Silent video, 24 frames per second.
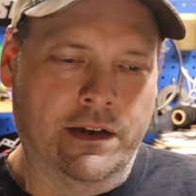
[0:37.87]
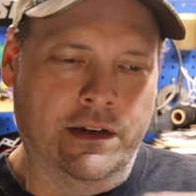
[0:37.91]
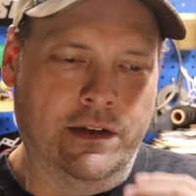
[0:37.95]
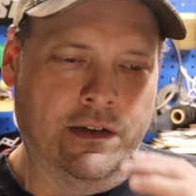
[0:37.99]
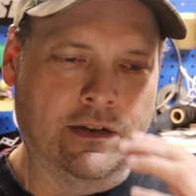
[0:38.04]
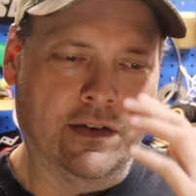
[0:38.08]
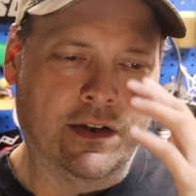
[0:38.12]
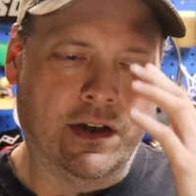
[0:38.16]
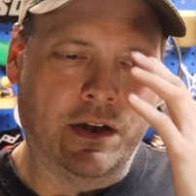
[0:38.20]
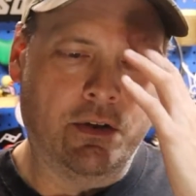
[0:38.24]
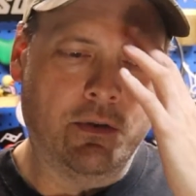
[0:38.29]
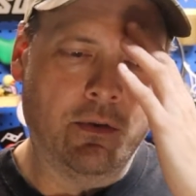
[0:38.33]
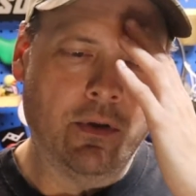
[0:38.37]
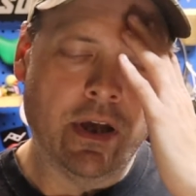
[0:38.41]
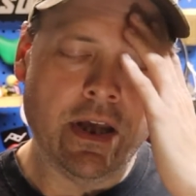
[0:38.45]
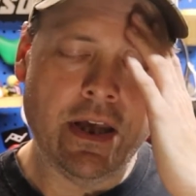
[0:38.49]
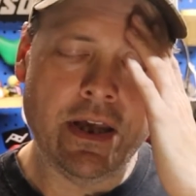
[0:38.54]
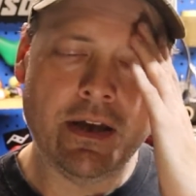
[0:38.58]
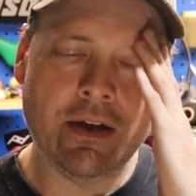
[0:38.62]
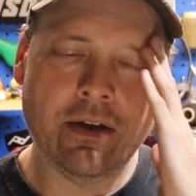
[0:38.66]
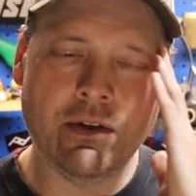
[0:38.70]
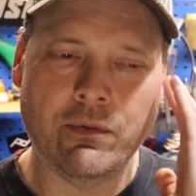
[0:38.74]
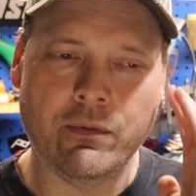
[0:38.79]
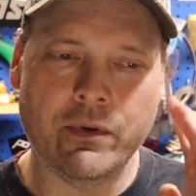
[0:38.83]
So
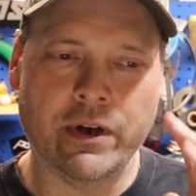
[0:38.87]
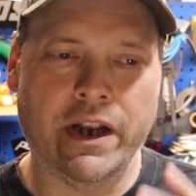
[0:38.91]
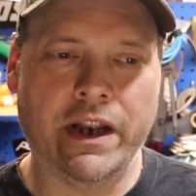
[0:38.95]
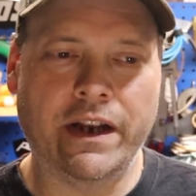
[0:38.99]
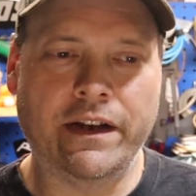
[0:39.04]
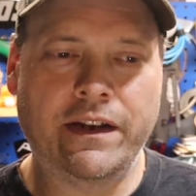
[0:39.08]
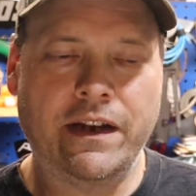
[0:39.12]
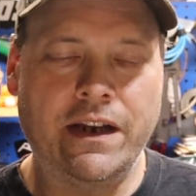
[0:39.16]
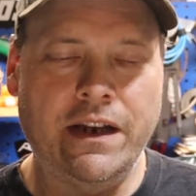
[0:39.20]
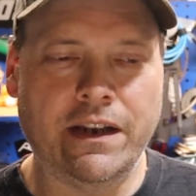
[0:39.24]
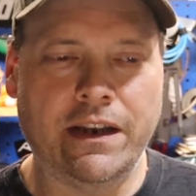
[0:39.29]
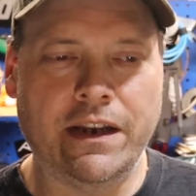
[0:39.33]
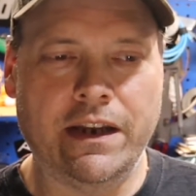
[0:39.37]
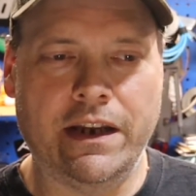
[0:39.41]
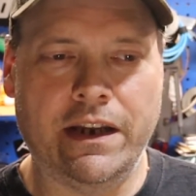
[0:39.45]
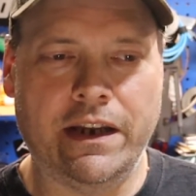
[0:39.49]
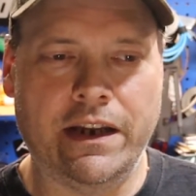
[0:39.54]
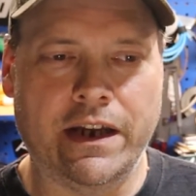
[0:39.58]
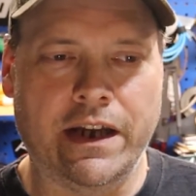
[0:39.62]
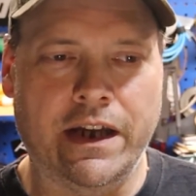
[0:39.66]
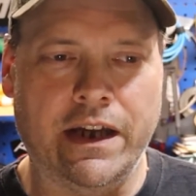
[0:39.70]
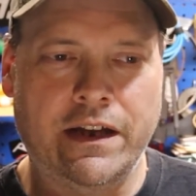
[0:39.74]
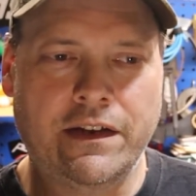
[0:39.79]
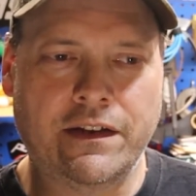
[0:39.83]
when I did
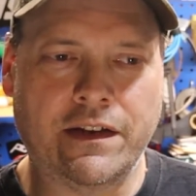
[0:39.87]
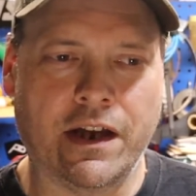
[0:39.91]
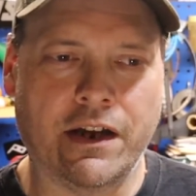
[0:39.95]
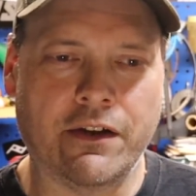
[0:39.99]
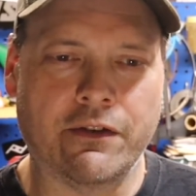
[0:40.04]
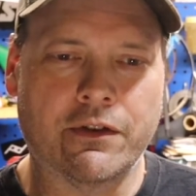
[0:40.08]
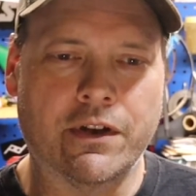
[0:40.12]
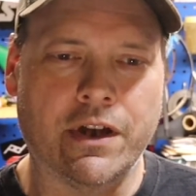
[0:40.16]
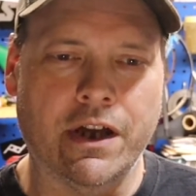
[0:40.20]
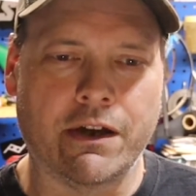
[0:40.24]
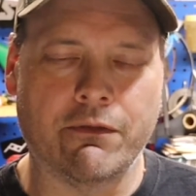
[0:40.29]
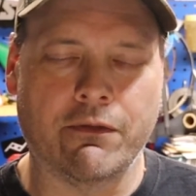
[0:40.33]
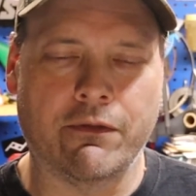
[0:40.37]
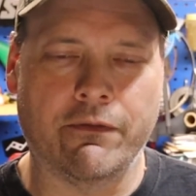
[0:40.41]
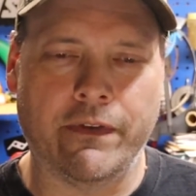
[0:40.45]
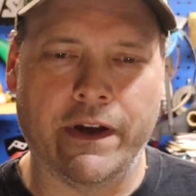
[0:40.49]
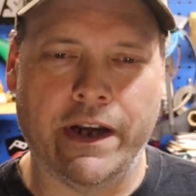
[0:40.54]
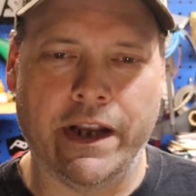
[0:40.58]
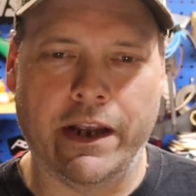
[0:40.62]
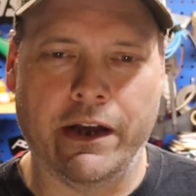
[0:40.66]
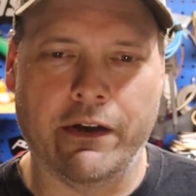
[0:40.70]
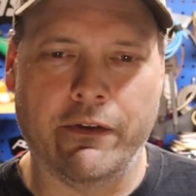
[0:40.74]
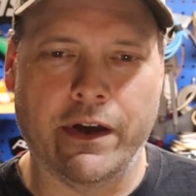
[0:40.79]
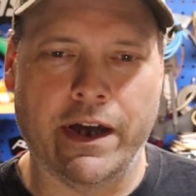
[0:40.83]
the tonneau cover
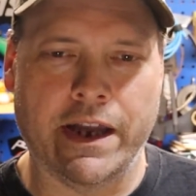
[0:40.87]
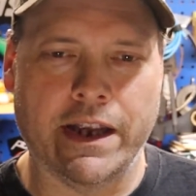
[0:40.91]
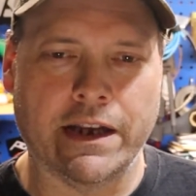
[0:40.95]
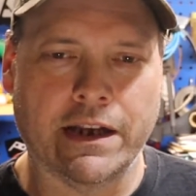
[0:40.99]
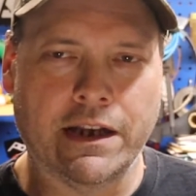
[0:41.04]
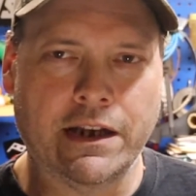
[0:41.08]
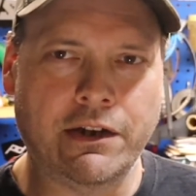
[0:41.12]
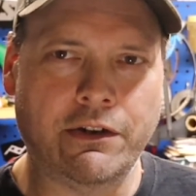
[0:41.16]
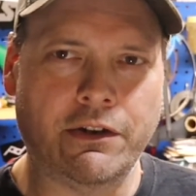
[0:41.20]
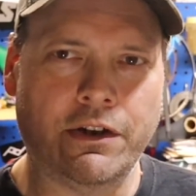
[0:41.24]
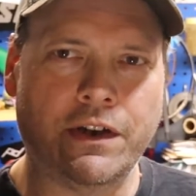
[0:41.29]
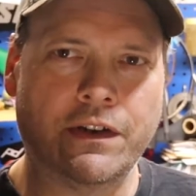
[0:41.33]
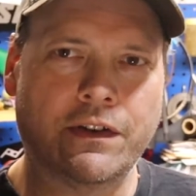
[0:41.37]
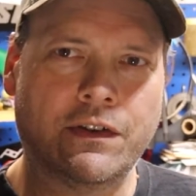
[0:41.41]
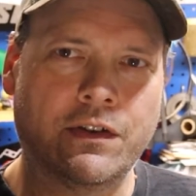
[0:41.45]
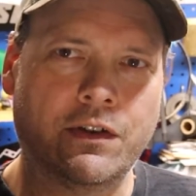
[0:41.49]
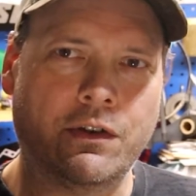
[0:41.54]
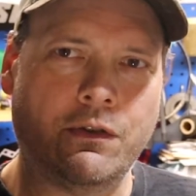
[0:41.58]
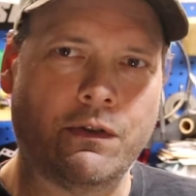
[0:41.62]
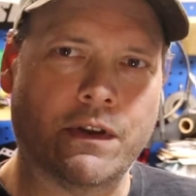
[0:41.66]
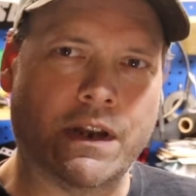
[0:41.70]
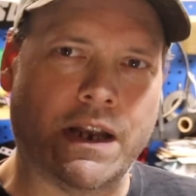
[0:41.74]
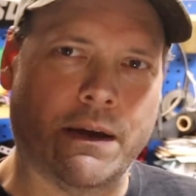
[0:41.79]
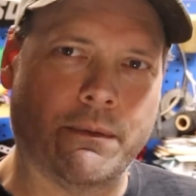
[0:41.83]
video, I alluded
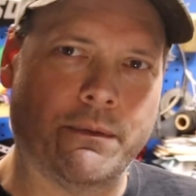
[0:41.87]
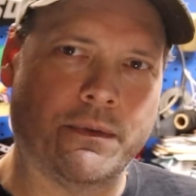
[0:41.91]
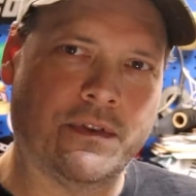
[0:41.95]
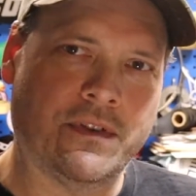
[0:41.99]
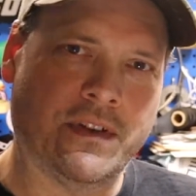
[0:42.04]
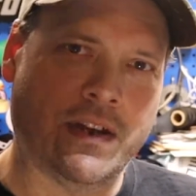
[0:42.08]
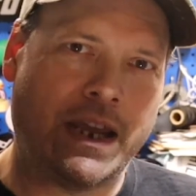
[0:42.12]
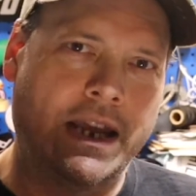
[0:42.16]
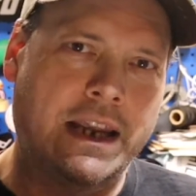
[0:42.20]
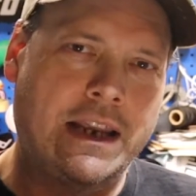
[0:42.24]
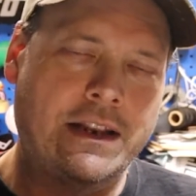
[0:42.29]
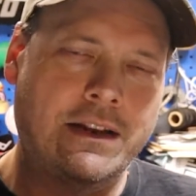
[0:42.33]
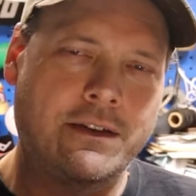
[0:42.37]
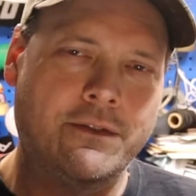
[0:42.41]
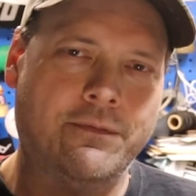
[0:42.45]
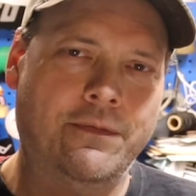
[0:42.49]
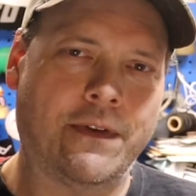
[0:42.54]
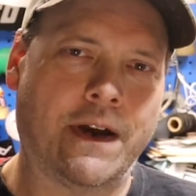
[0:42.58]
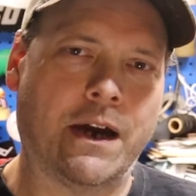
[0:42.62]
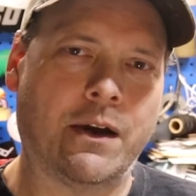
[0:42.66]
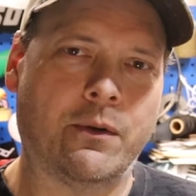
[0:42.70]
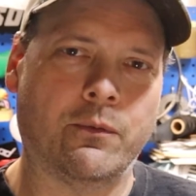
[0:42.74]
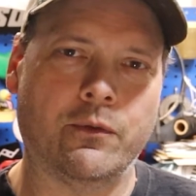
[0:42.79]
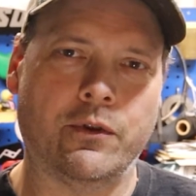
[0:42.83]
to that I was taking the
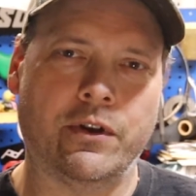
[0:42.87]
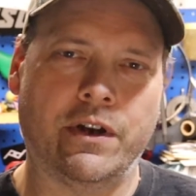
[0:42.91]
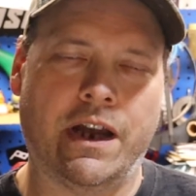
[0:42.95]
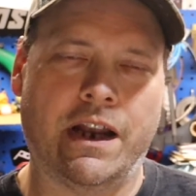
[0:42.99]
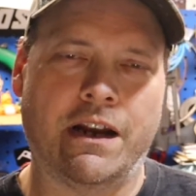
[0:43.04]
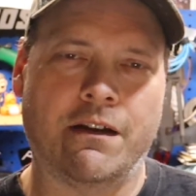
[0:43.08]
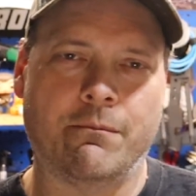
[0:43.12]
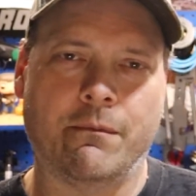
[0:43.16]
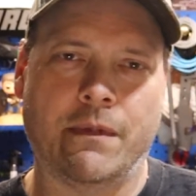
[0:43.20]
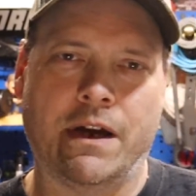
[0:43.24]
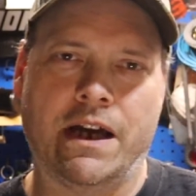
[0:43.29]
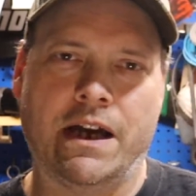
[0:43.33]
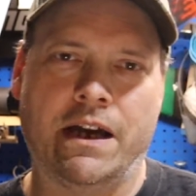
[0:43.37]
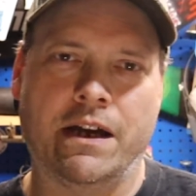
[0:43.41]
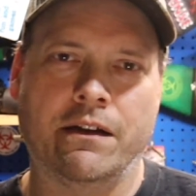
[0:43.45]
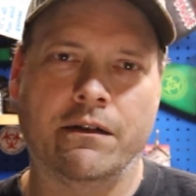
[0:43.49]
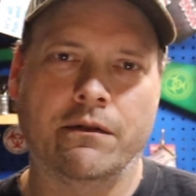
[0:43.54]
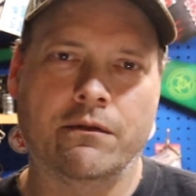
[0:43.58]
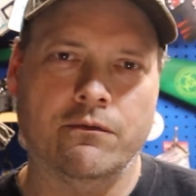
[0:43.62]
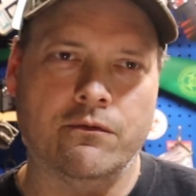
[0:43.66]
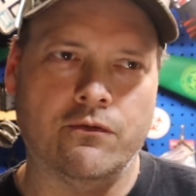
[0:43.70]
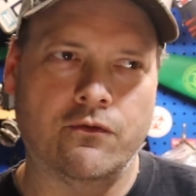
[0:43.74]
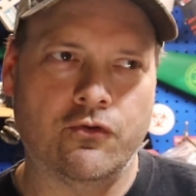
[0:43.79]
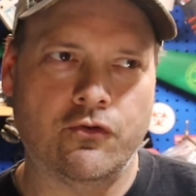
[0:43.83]
firewood out of my
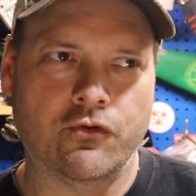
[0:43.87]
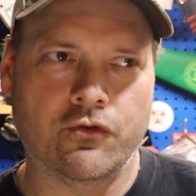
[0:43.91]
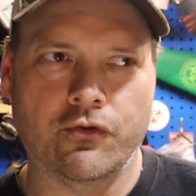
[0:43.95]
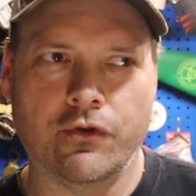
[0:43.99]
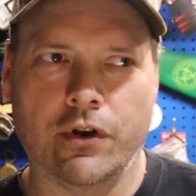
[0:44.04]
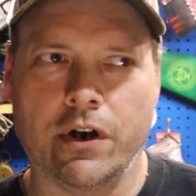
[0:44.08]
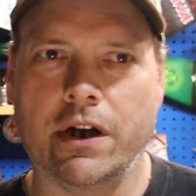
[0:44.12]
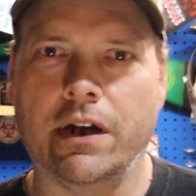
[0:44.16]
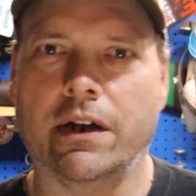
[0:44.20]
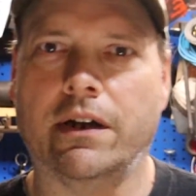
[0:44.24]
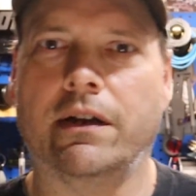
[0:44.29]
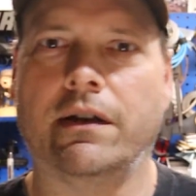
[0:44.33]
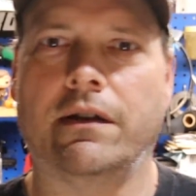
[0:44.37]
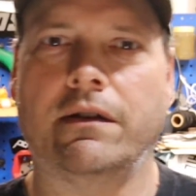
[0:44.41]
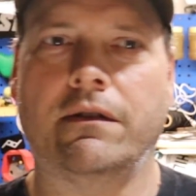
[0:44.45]
truck.